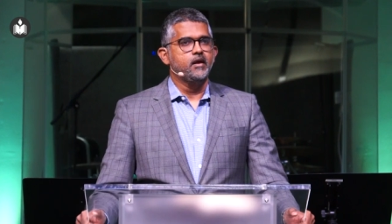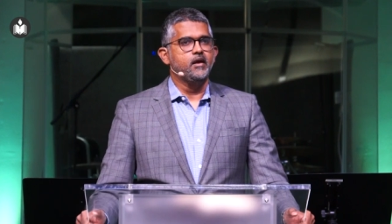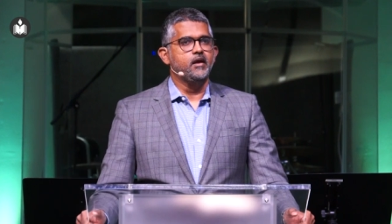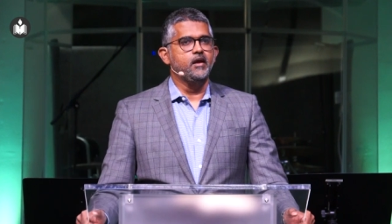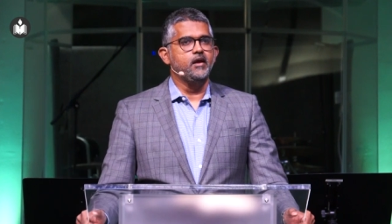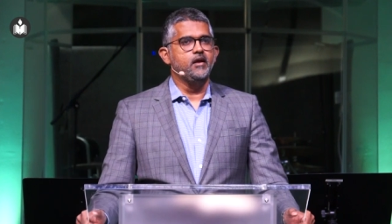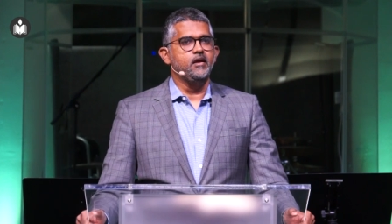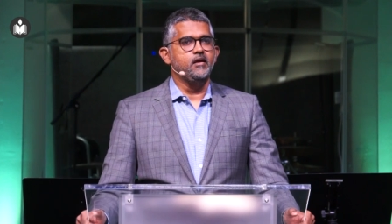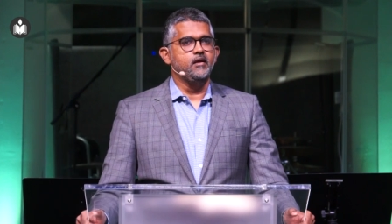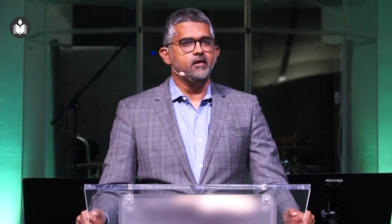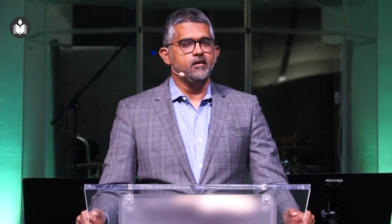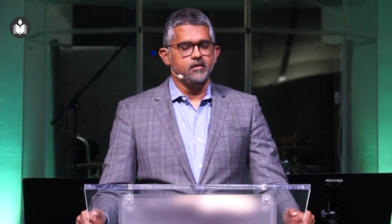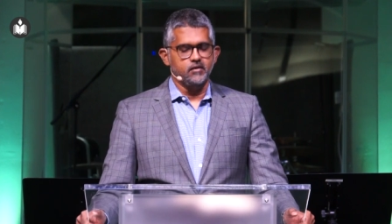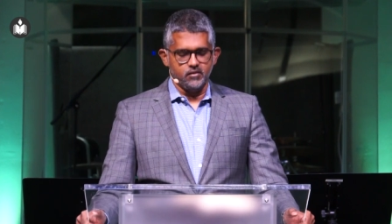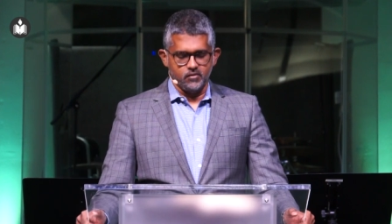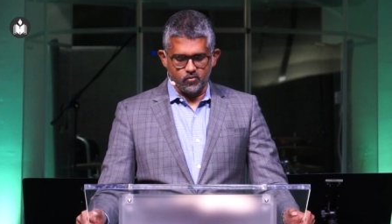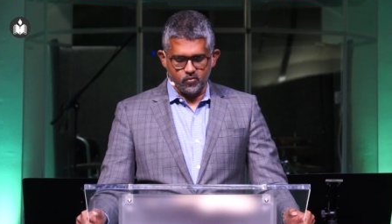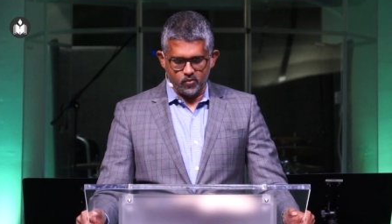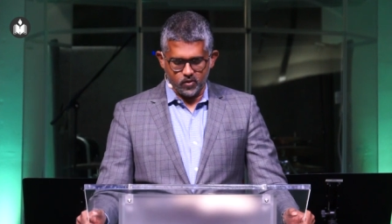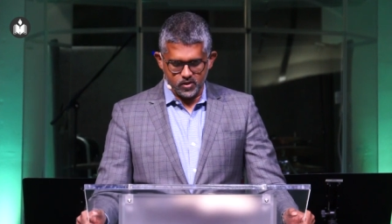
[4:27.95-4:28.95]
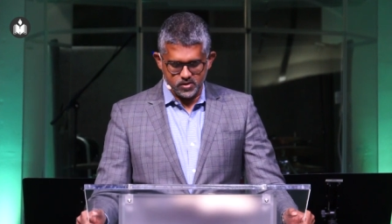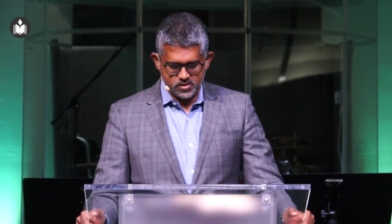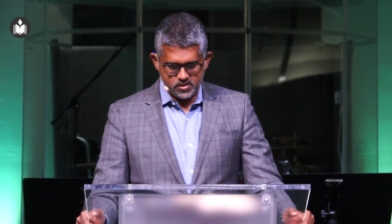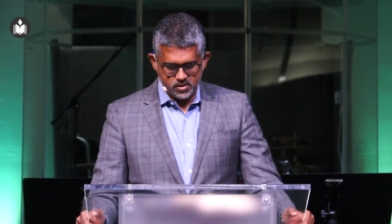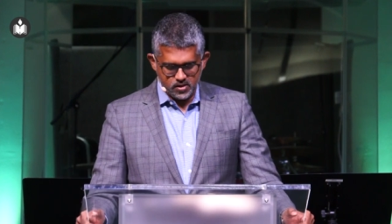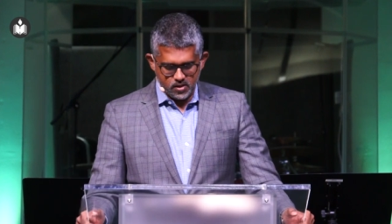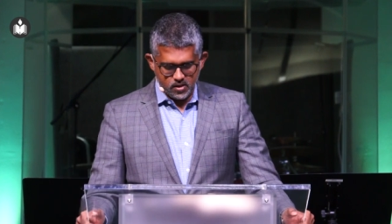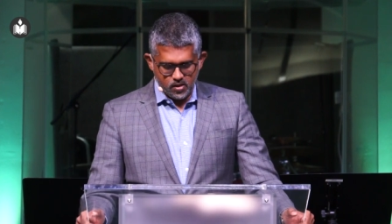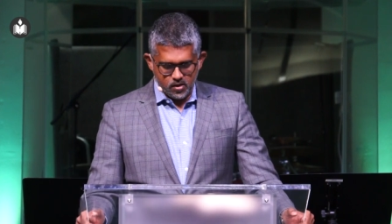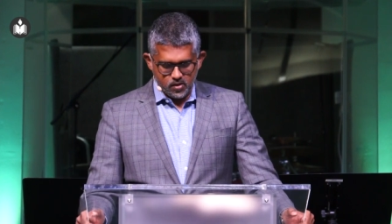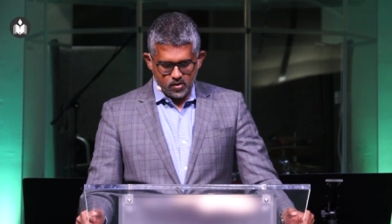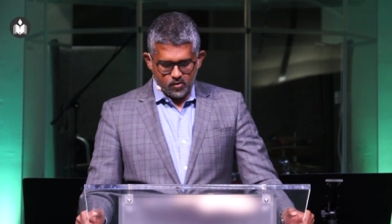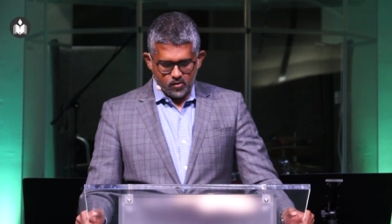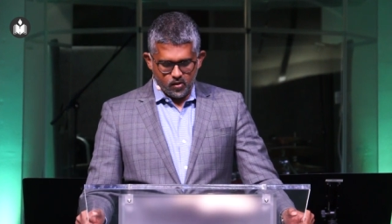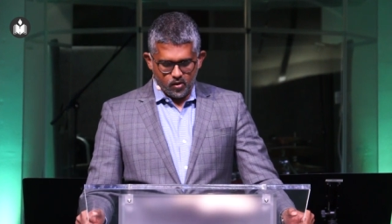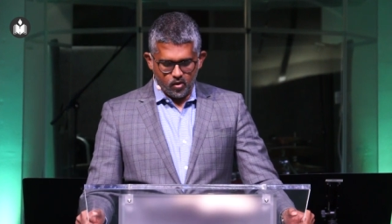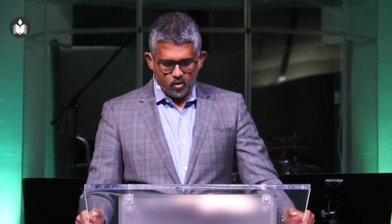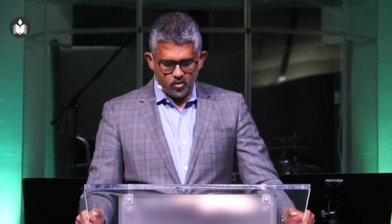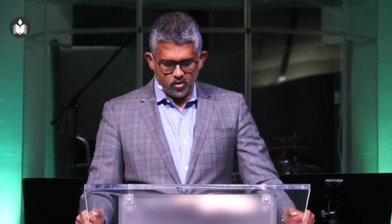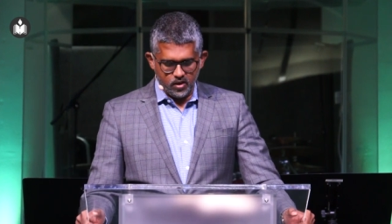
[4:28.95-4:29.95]
He was
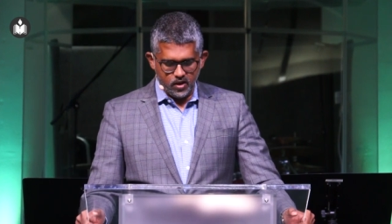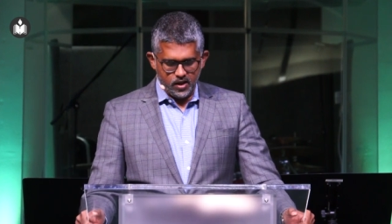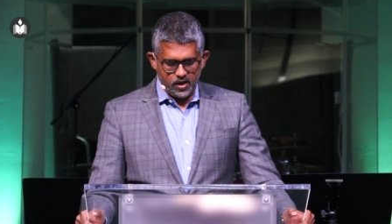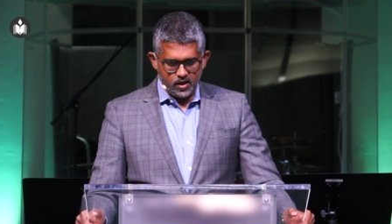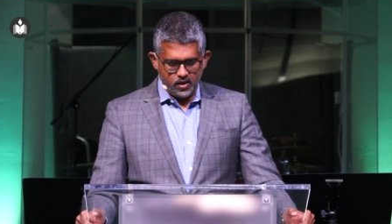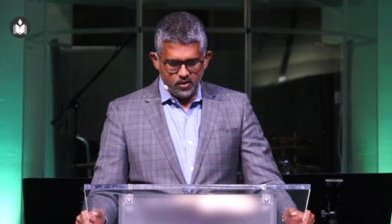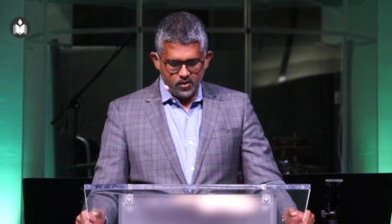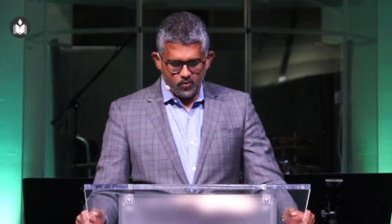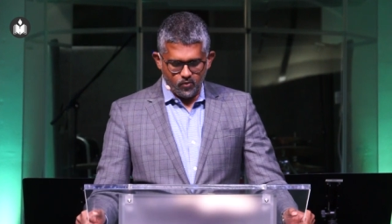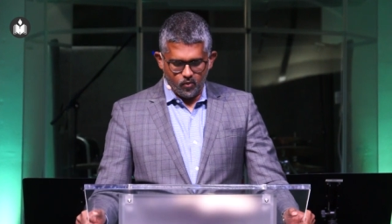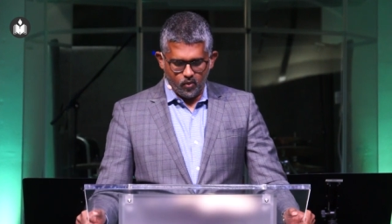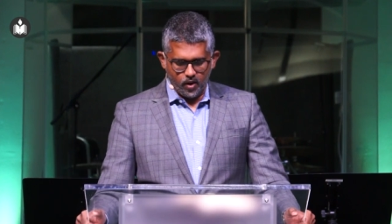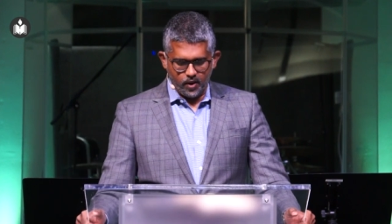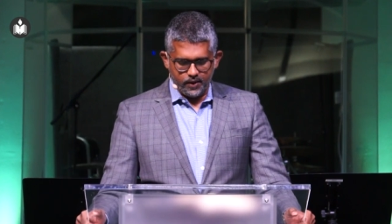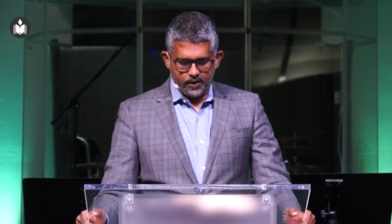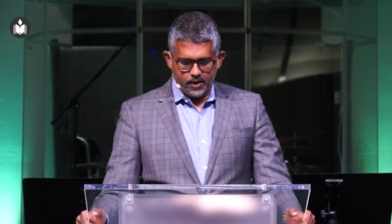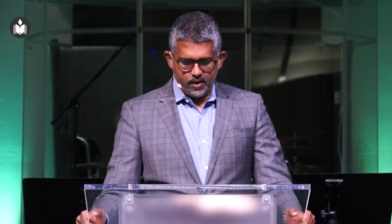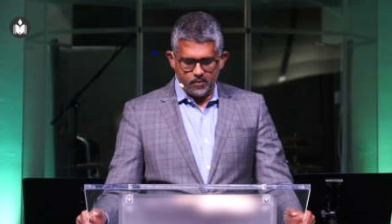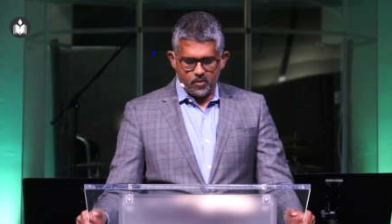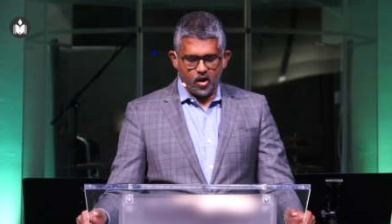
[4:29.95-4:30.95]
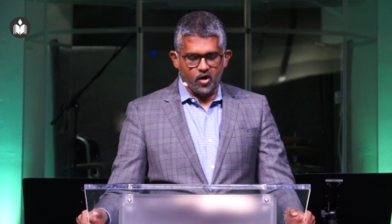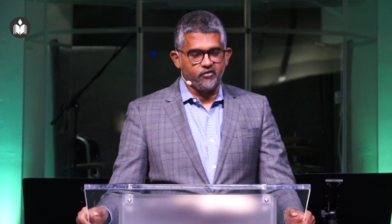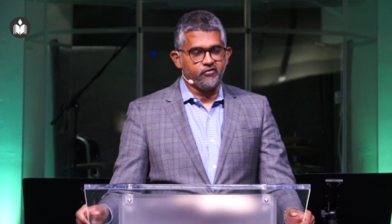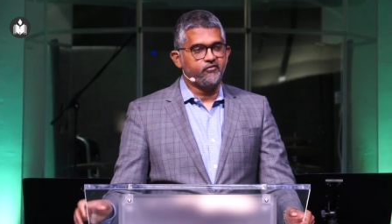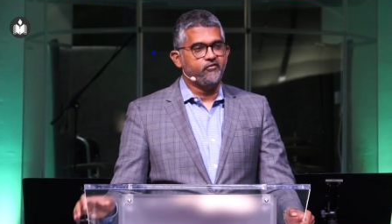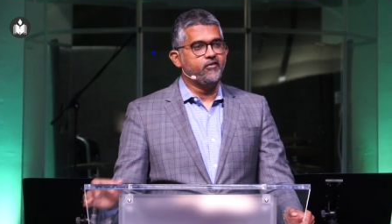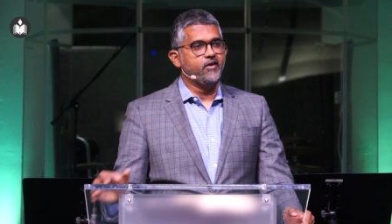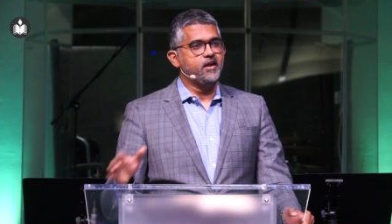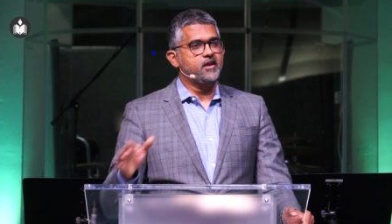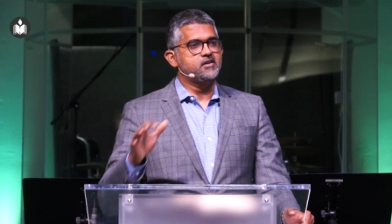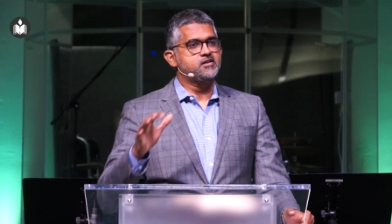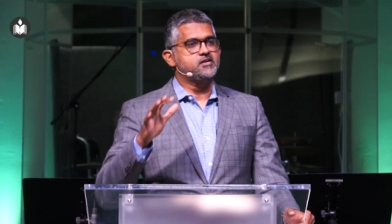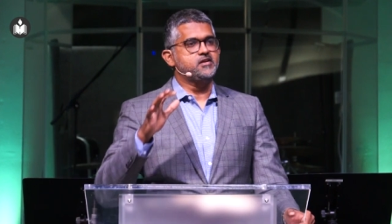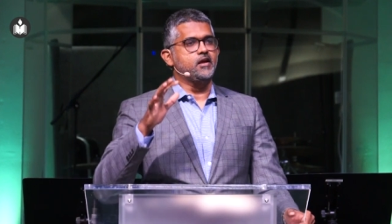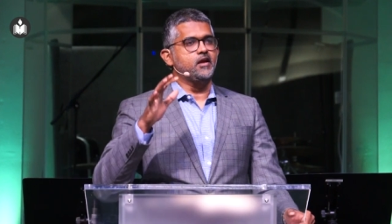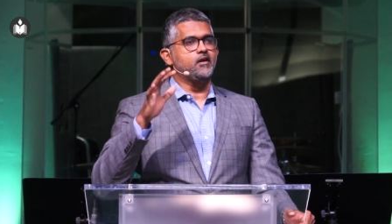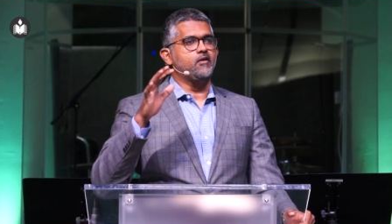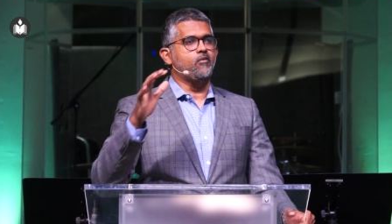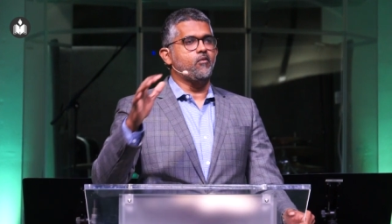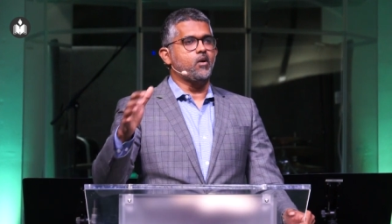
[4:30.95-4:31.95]
only worried about
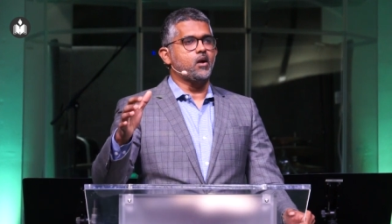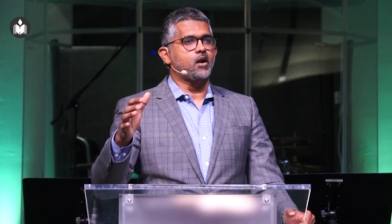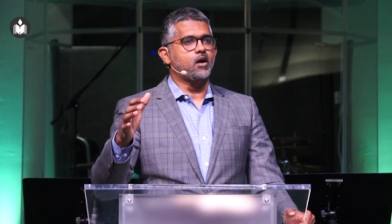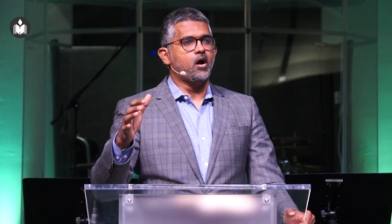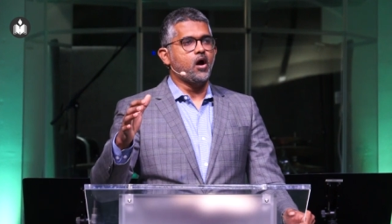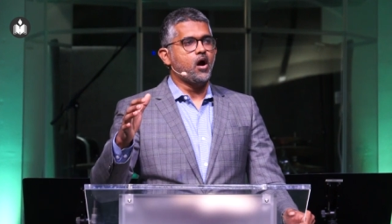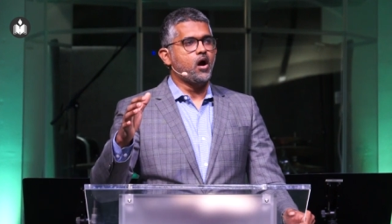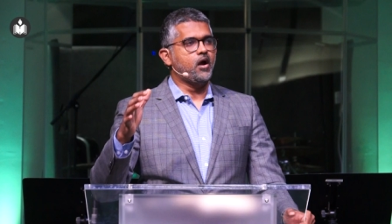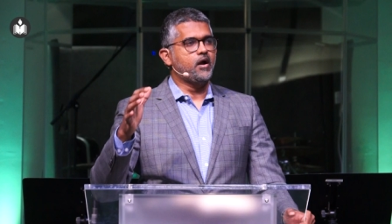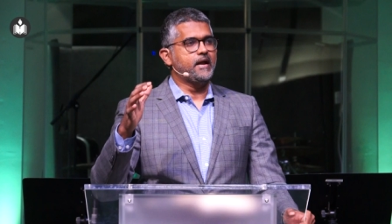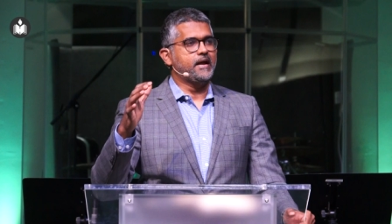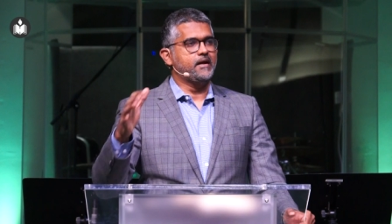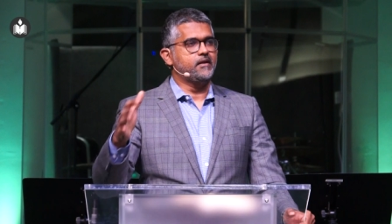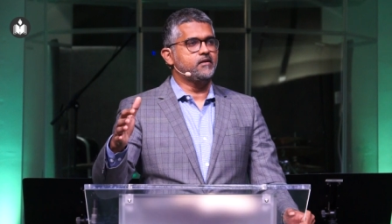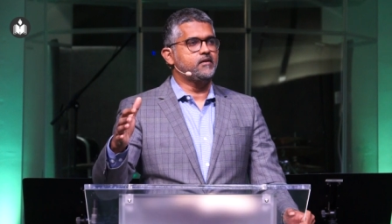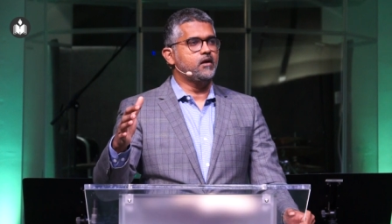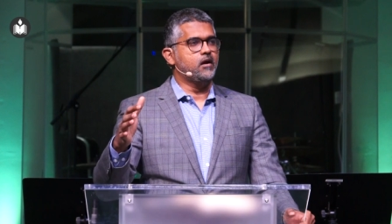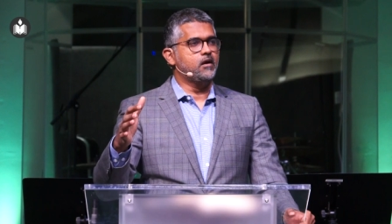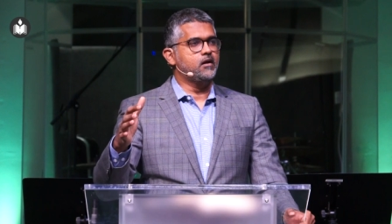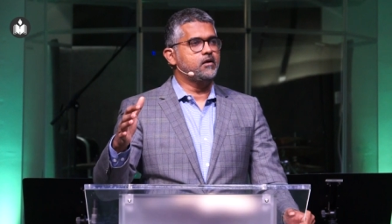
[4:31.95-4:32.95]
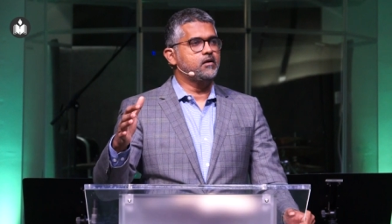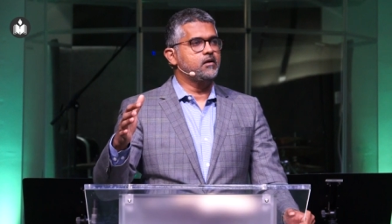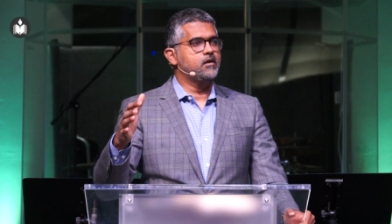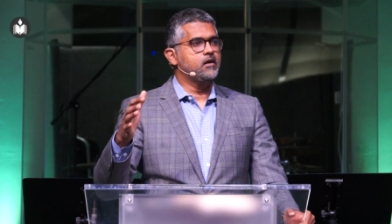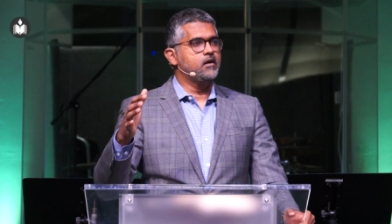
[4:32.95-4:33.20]
finishing what God had done,